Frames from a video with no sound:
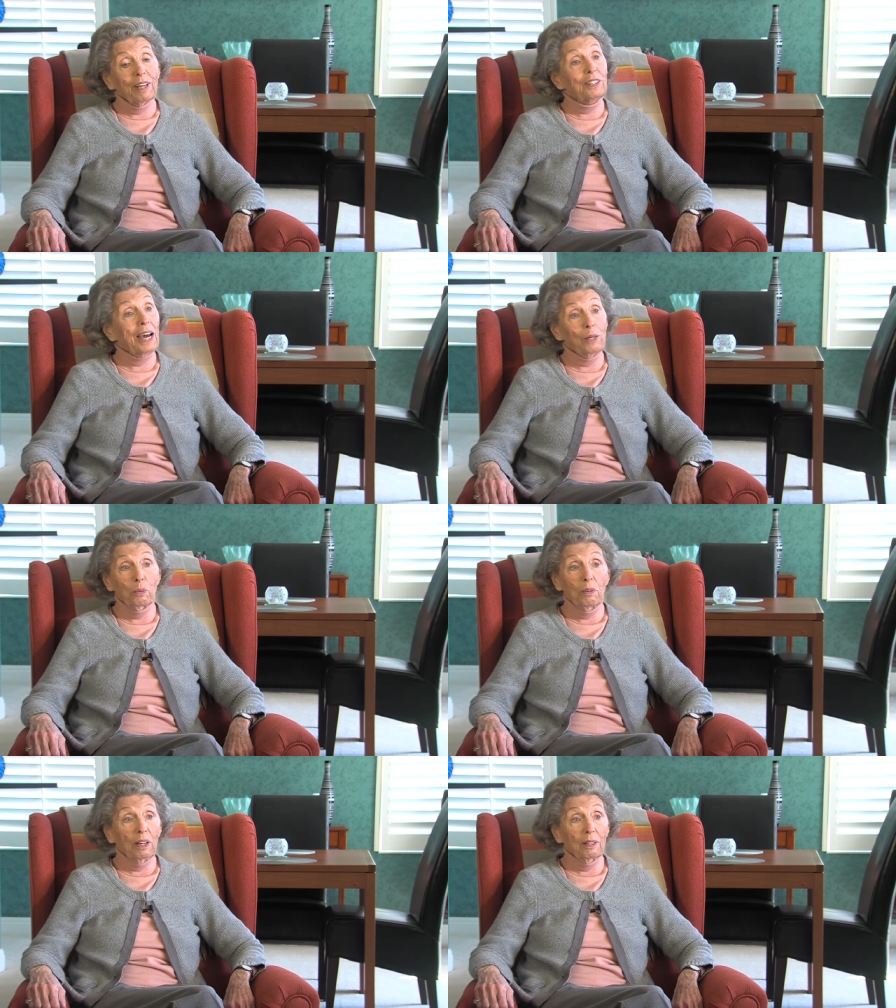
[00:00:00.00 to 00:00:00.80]
Tide,
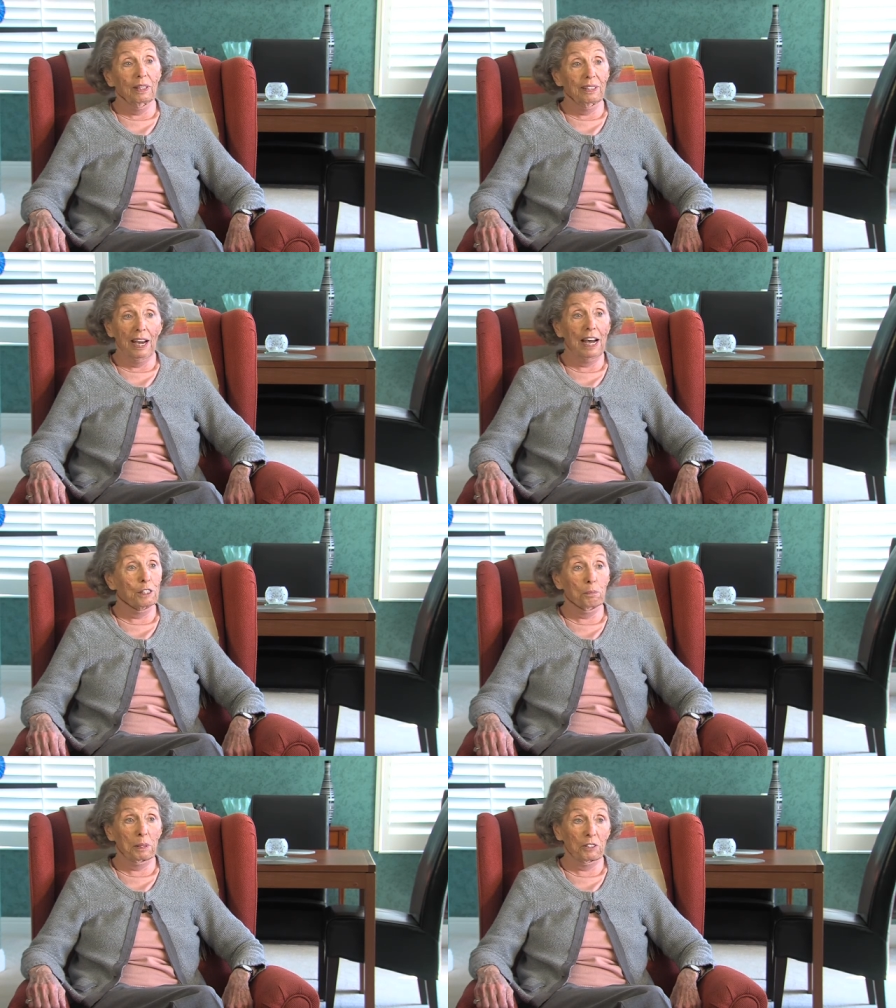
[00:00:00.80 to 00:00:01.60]
the
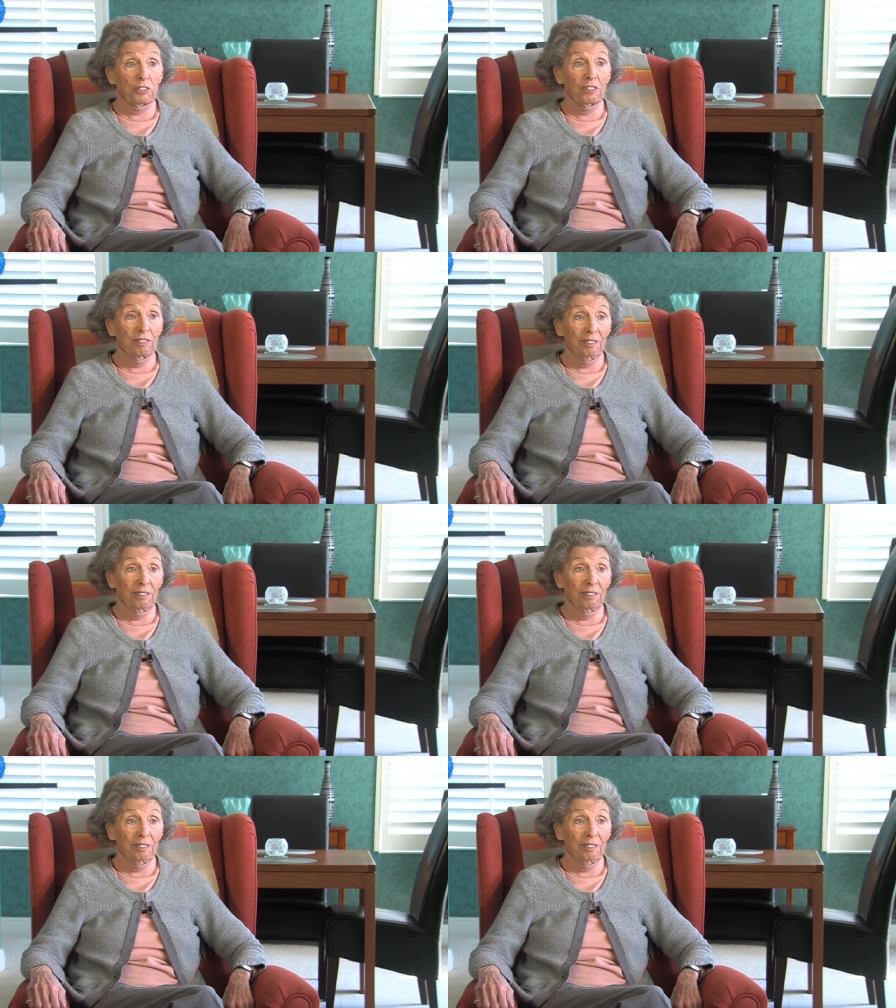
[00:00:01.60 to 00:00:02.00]
hospice,